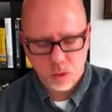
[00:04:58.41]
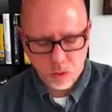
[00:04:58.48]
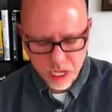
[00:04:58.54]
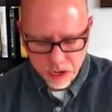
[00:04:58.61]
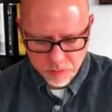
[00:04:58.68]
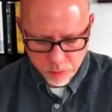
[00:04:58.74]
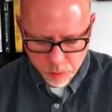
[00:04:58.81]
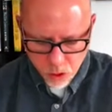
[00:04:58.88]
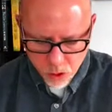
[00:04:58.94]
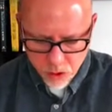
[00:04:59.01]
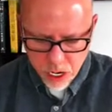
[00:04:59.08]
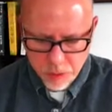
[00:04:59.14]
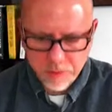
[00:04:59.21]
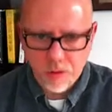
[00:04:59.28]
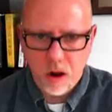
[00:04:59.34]
We have a
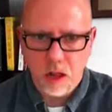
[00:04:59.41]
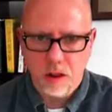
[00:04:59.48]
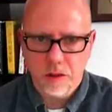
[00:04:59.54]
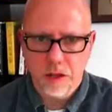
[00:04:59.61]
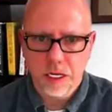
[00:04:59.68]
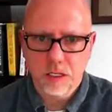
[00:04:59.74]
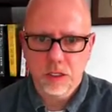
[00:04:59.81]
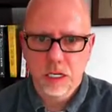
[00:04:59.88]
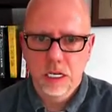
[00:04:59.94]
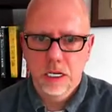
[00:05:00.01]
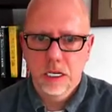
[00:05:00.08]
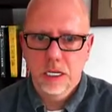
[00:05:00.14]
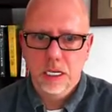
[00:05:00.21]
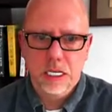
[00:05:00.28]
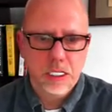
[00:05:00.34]
program for all of this,
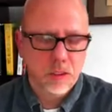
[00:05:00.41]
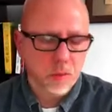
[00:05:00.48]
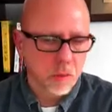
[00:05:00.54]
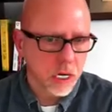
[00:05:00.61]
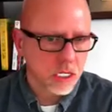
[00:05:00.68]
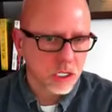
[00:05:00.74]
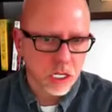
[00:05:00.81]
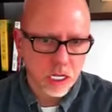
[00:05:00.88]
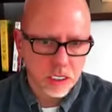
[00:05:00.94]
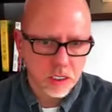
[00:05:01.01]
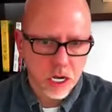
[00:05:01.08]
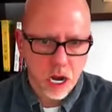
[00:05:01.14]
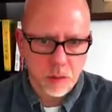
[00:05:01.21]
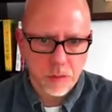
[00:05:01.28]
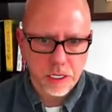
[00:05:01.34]
It's much less
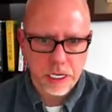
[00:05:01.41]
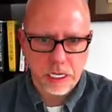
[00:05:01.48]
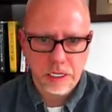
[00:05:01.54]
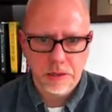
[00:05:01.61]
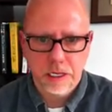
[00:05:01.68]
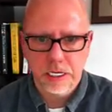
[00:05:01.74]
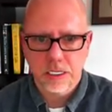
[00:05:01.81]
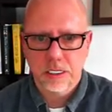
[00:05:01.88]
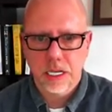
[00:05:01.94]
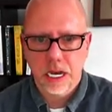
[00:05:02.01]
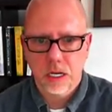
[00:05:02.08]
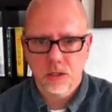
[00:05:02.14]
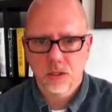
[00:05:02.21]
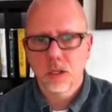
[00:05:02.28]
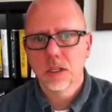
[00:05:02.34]
complicated than it
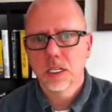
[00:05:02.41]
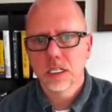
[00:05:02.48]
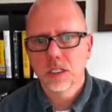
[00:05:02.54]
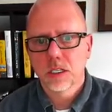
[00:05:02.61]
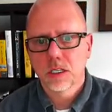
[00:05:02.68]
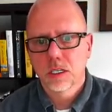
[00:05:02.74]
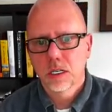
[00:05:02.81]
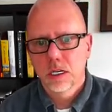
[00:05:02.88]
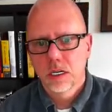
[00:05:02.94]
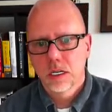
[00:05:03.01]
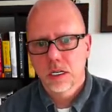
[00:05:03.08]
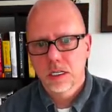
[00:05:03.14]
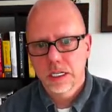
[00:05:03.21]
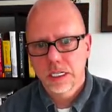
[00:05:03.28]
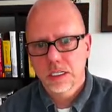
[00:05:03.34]
sounds. So let's
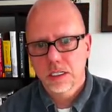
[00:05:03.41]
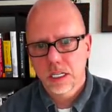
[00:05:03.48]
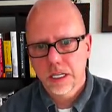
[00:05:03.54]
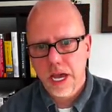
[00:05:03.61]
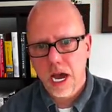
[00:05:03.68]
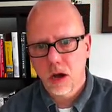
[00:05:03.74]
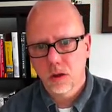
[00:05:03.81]
now